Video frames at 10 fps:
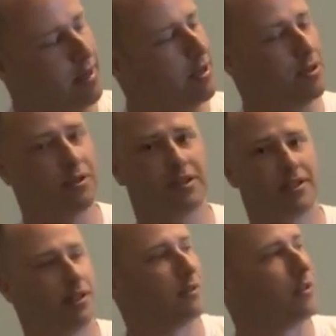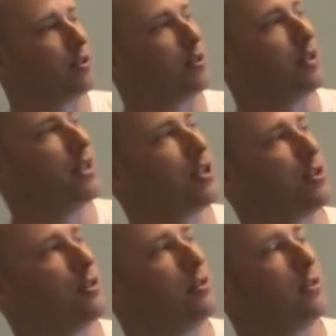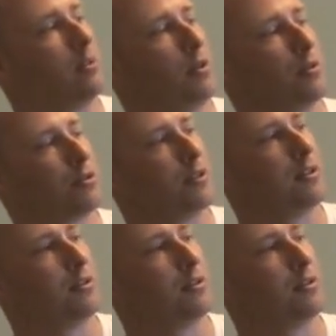As you can see on the traditional upholstery